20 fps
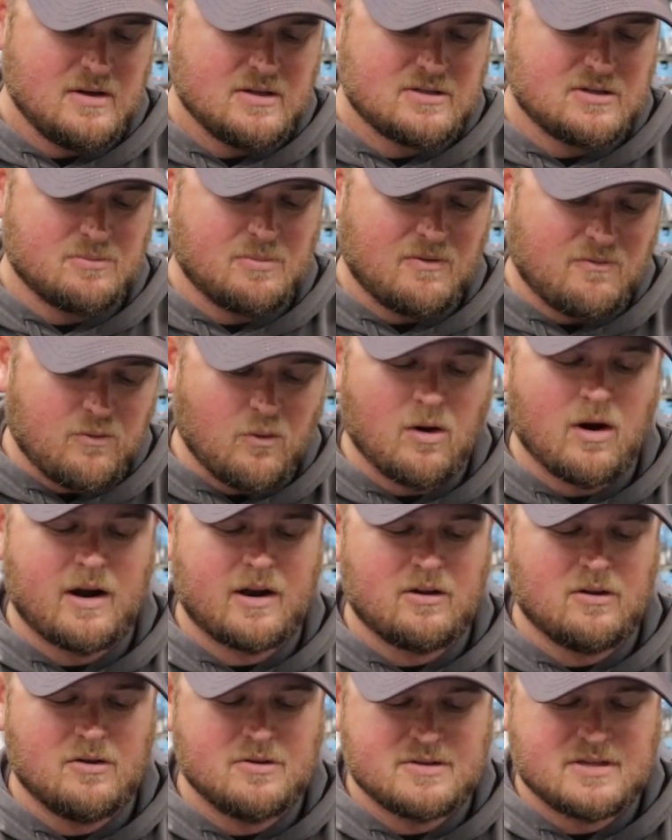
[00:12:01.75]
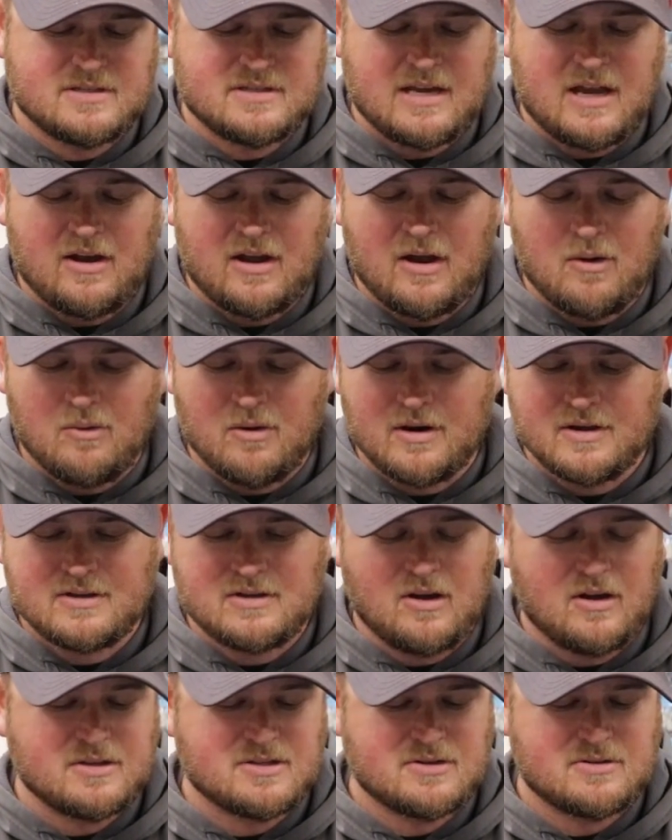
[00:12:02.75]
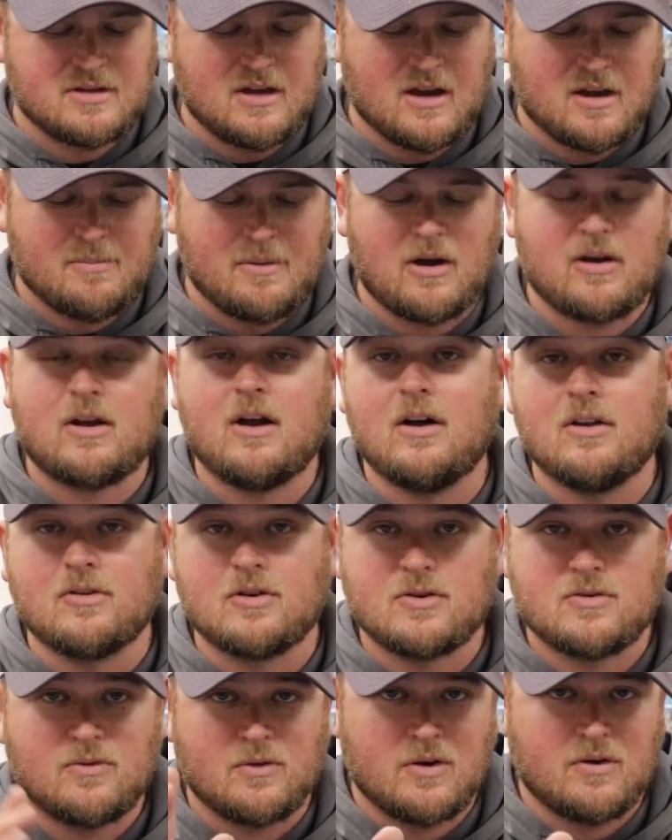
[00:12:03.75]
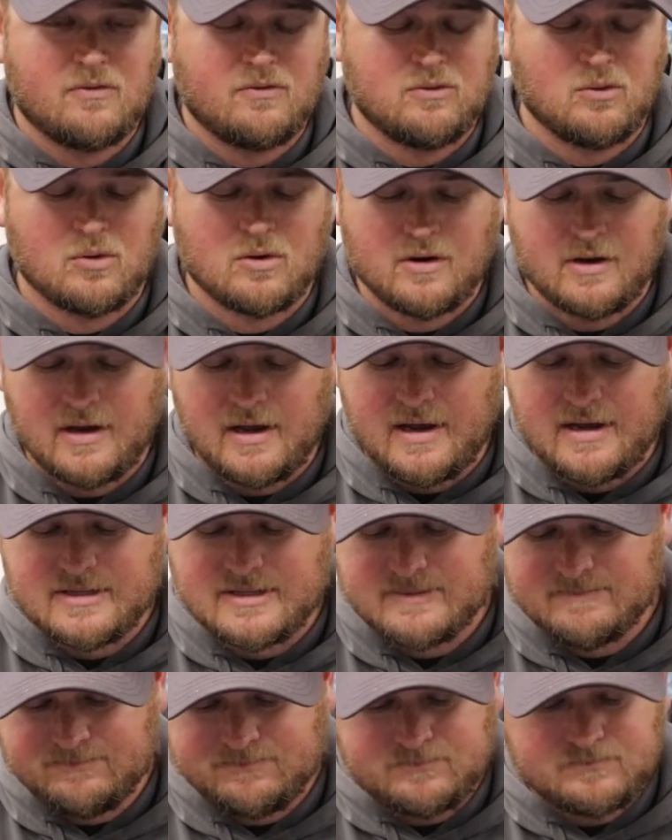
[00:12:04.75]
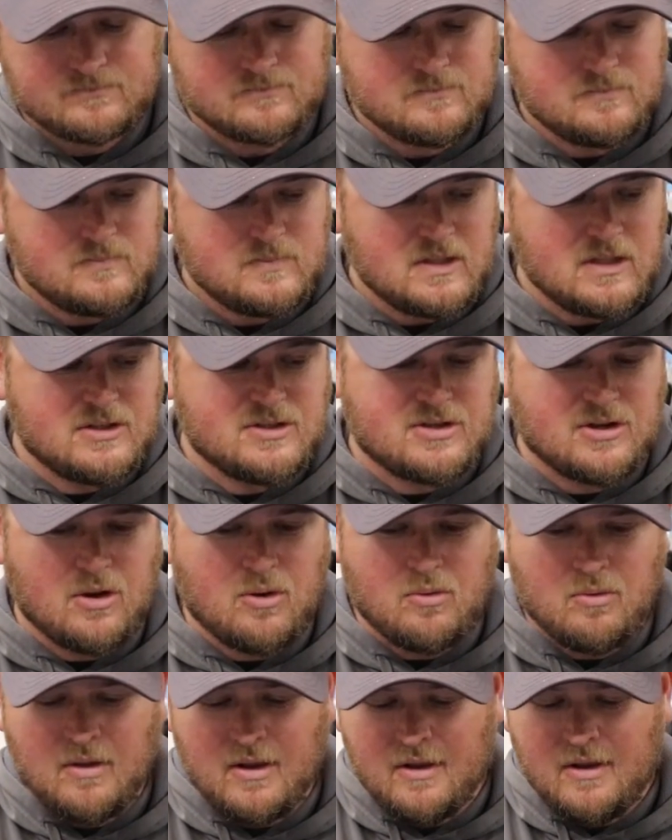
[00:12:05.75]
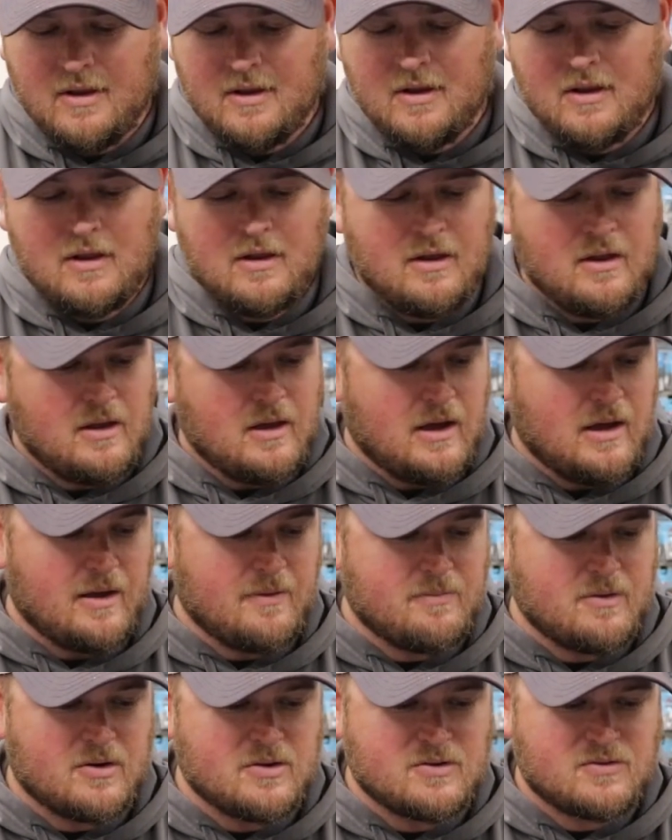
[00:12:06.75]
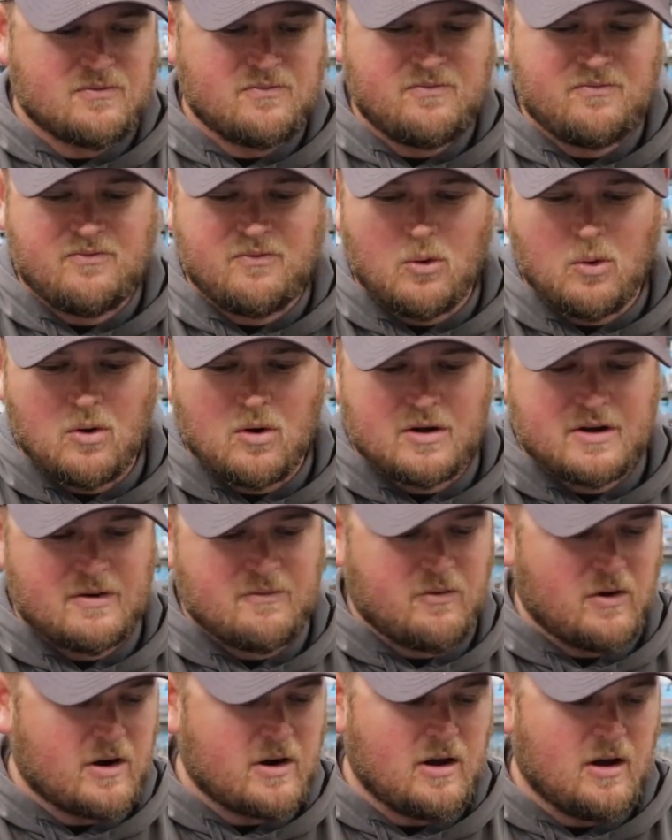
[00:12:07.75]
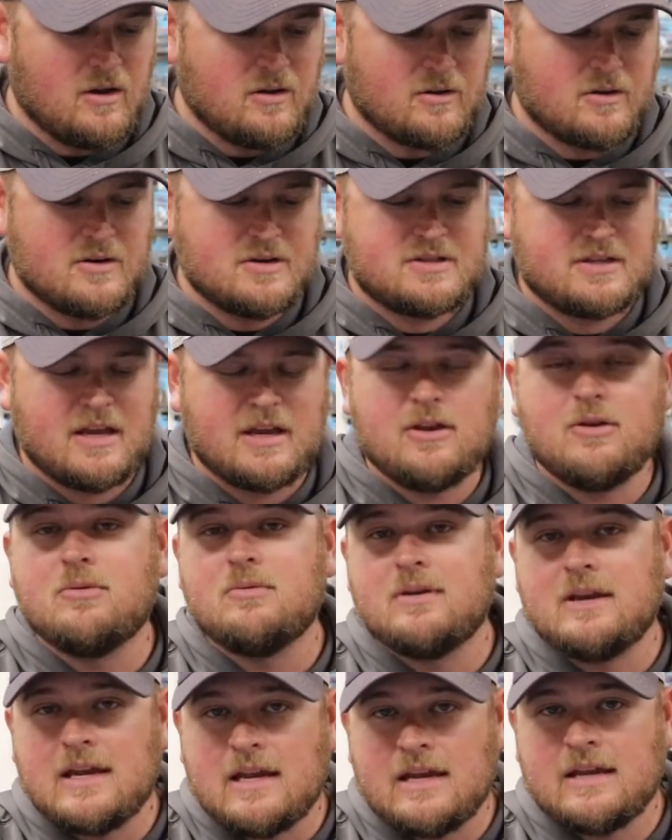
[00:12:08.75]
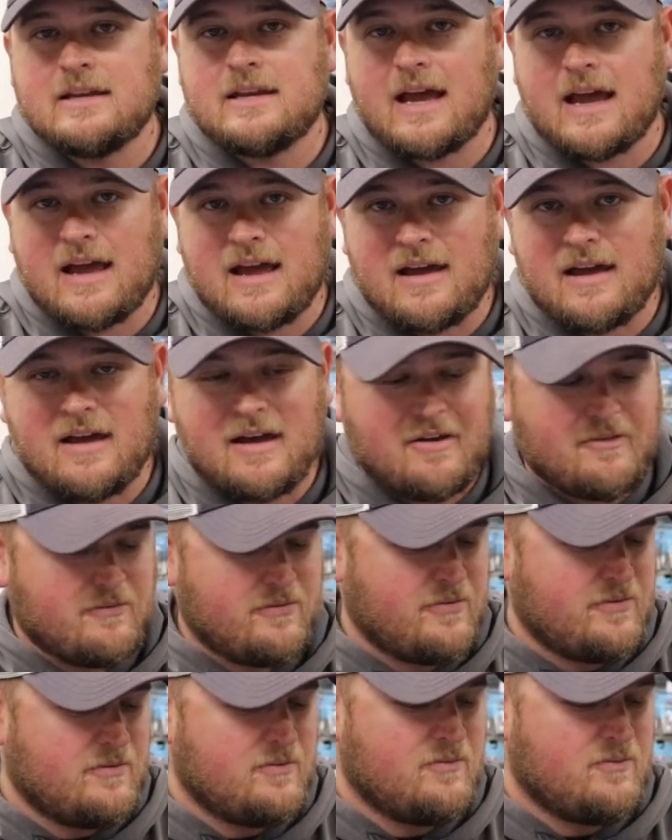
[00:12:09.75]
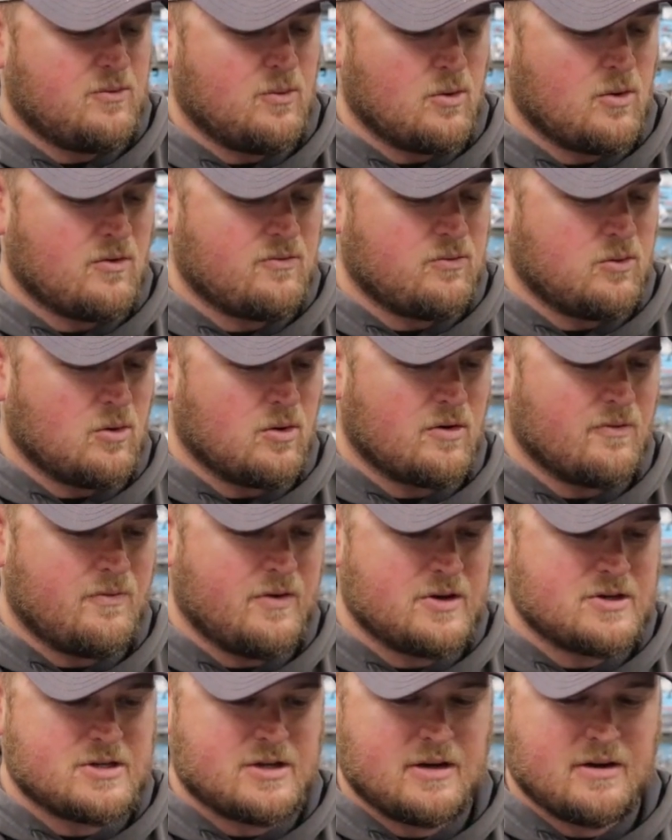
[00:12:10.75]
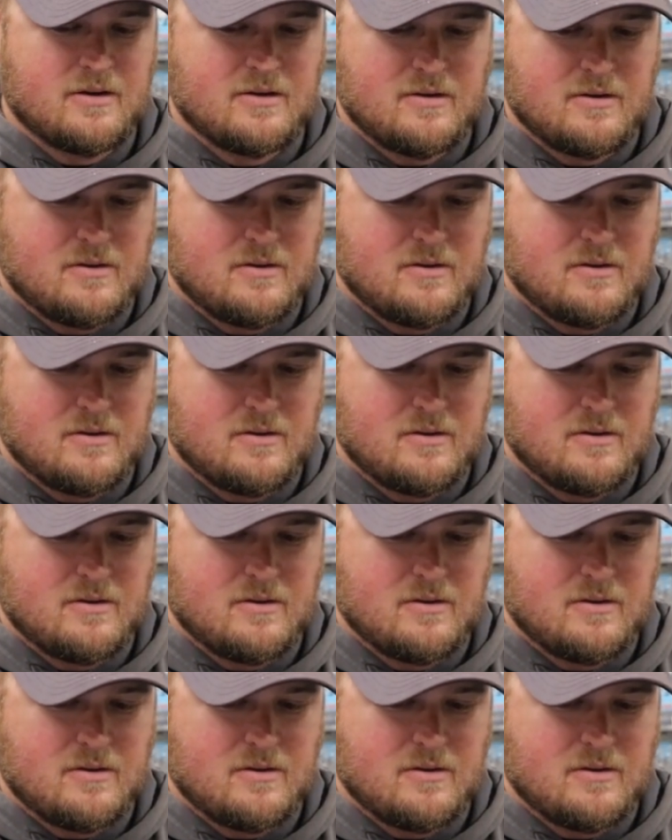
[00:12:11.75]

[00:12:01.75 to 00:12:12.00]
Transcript: So before I close this out, I wanna also talk about colors for you Florida guys. So uh, there's four different colors that you need to have for Florida fishing.